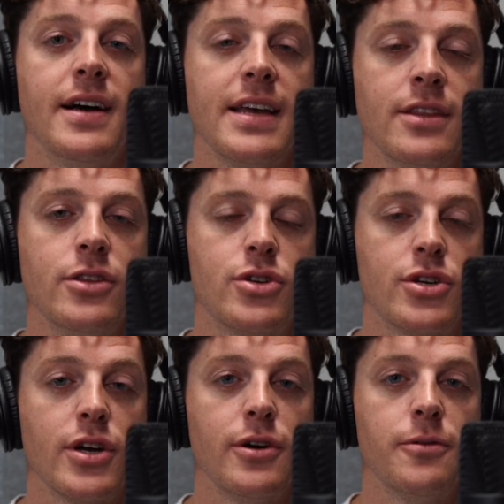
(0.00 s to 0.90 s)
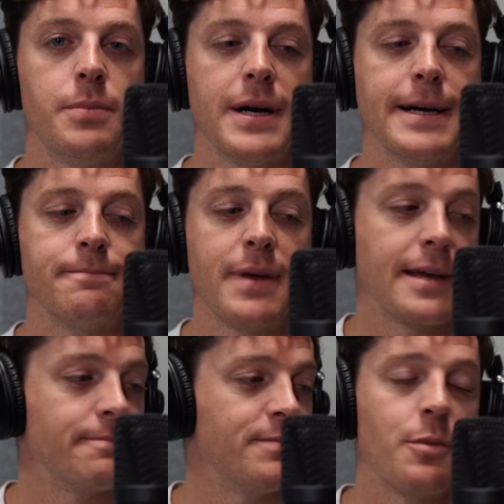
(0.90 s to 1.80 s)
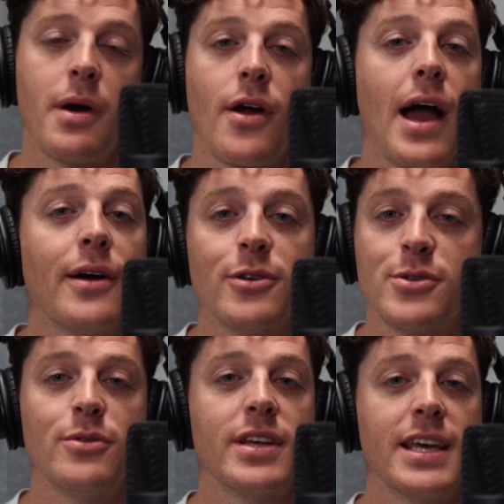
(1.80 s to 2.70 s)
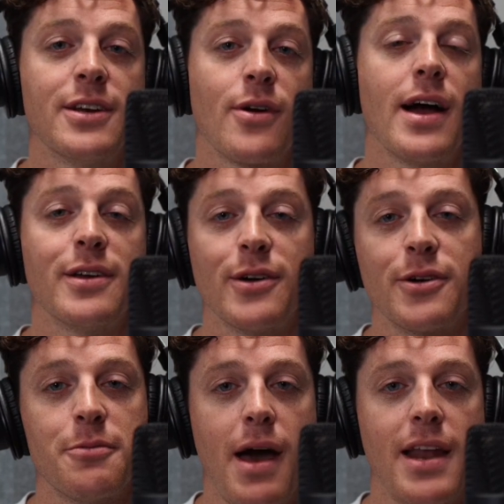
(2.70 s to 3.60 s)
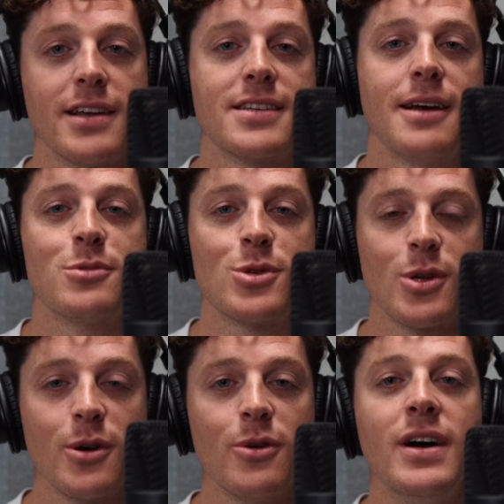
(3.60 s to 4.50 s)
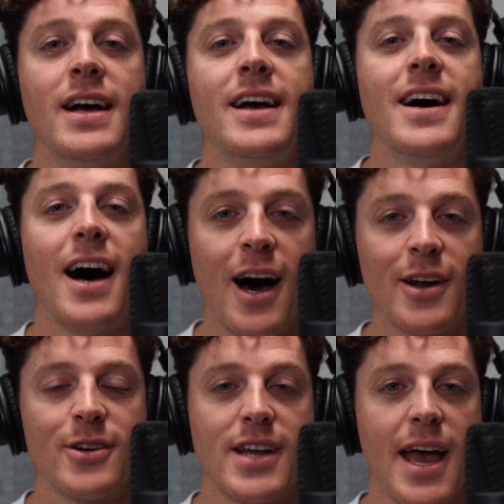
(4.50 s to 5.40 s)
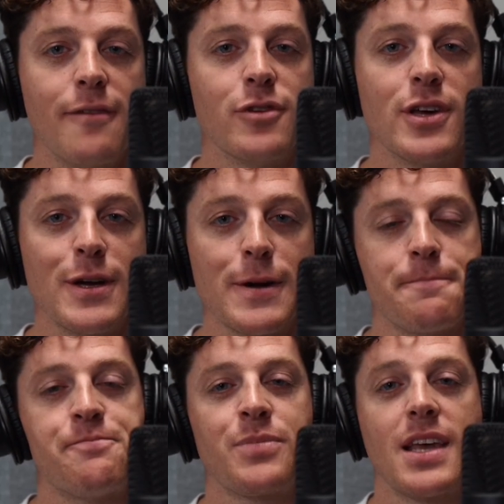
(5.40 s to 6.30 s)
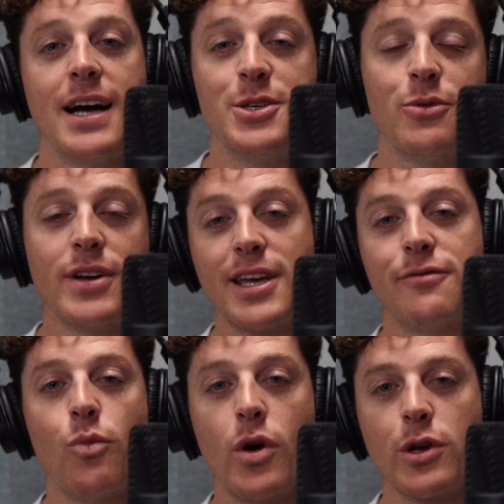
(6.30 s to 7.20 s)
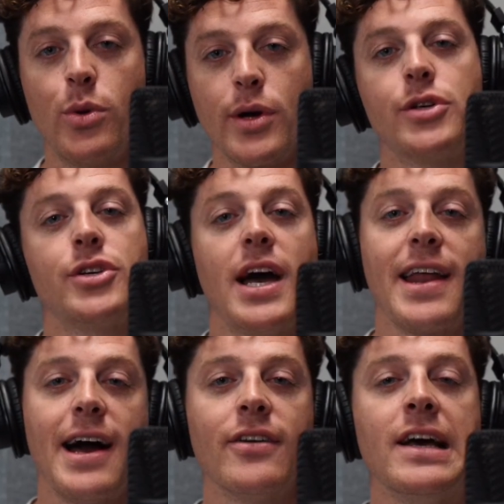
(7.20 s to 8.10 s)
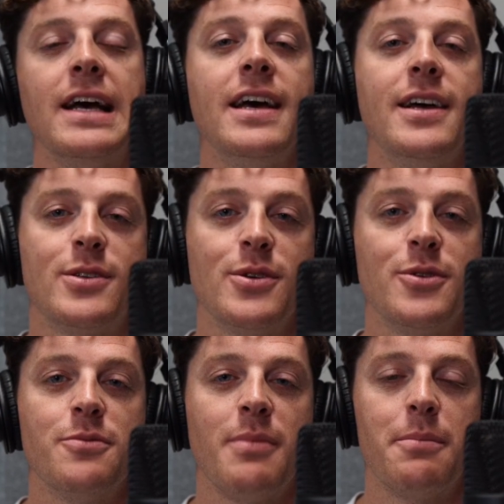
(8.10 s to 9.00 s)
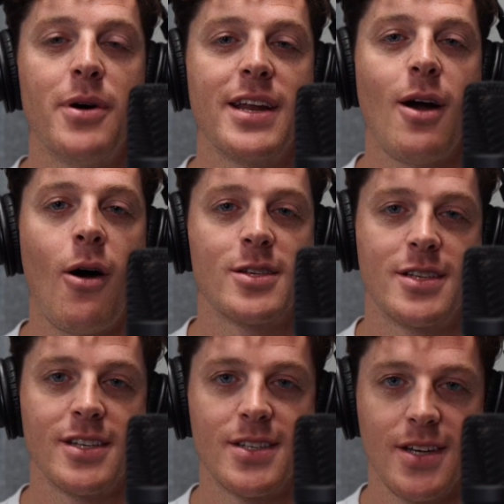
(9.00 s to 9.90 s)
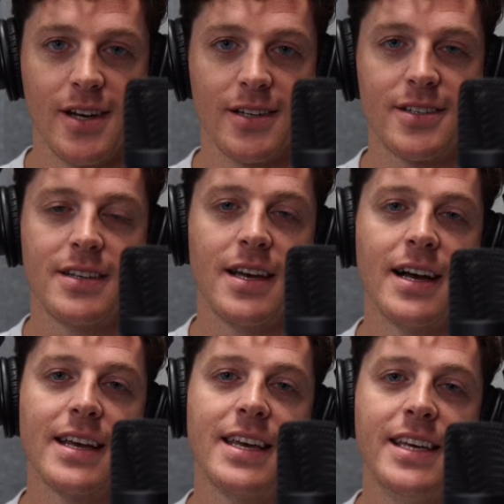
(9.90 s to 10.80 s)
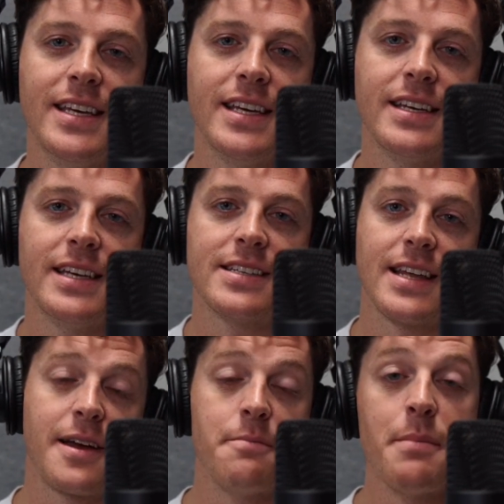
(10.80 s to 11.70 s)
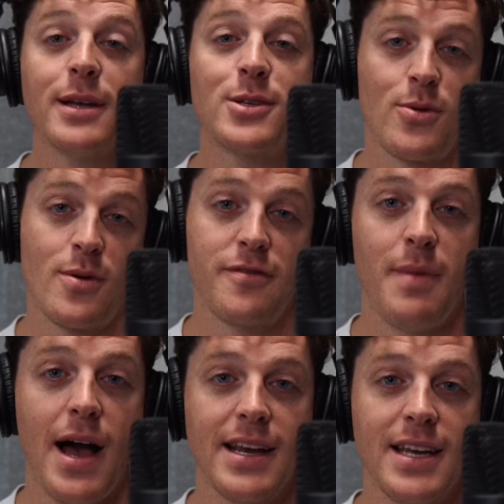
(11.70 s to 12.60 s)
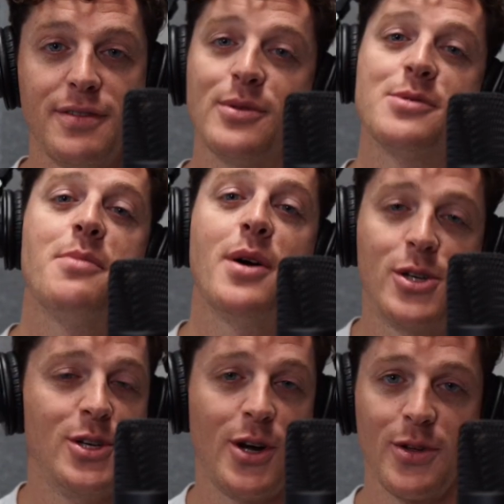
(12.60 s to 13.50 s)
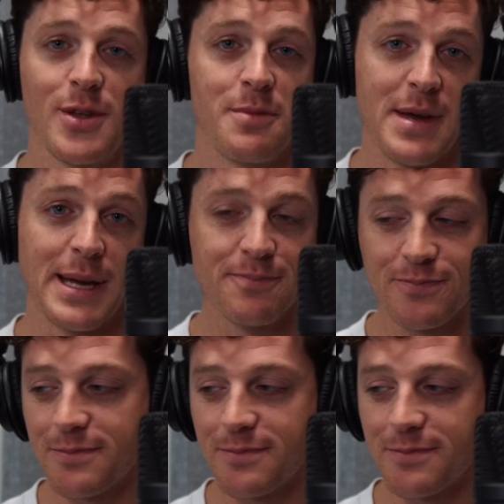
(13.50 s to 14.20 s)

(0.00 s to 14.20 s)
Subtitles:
in the show. But hey, no matter how you're tuning in or how you heard about us, I'm so honored to have you here. I do want to give one quick shout out to my buddy Austin Suggs. He is like a mentor of mine, even though he's much younger than me,